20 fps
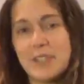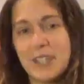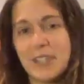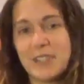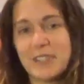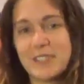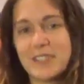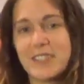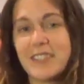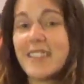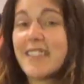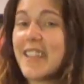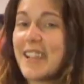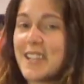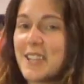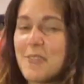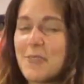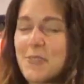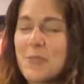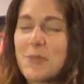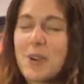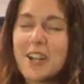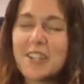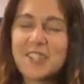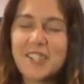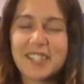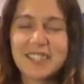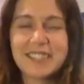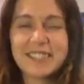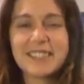to. Thank you for
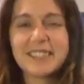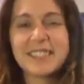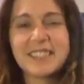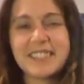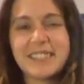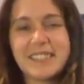watching.